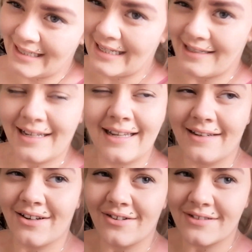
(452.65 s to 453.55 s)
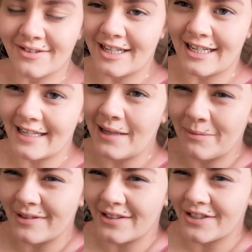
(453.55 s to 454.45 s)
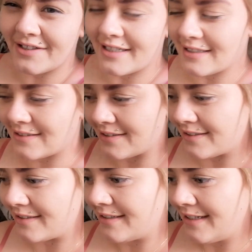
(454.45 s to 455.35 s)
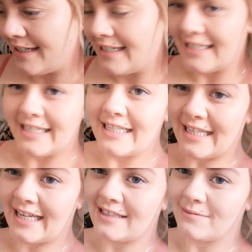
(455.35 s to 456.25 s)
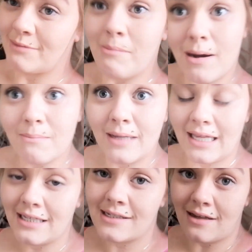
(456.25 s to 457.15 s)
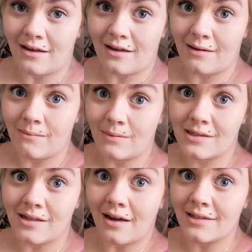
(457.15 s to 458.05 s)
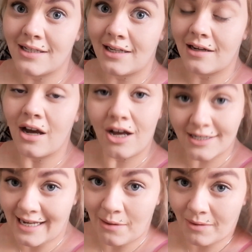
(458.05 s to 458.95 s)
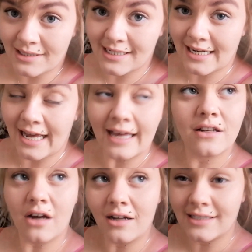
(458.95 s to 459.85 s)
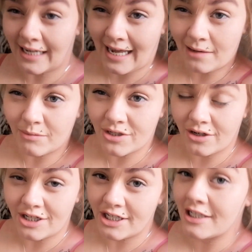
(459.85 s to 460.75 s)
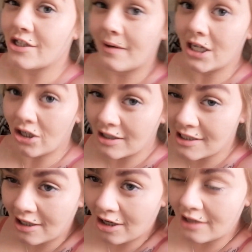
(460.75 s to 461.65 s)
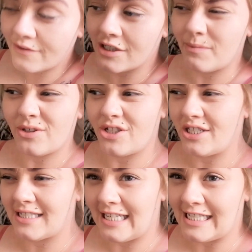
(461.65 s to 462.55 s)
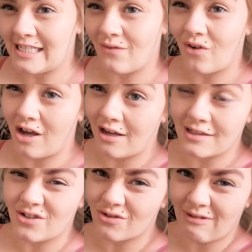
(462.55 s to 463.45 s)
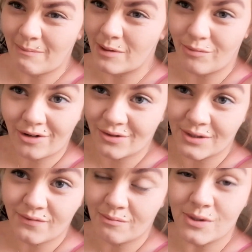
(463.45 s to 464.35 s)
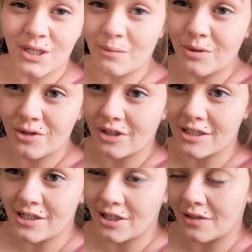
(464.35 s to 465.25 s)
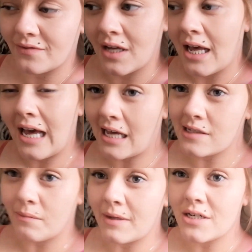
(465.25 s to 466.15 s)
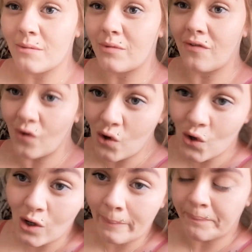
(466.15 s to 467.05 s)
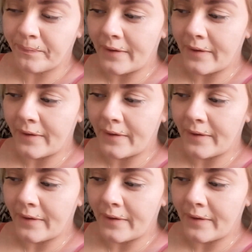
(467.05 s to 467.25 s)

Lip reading: he knows really, he wouldn't do that. So yeah, my mum is starting her day one today, not on the Cambridge diet. She's doing lighter life just because it's easier for her to just grab the products from Superdrug and stuff, as I mentioned before.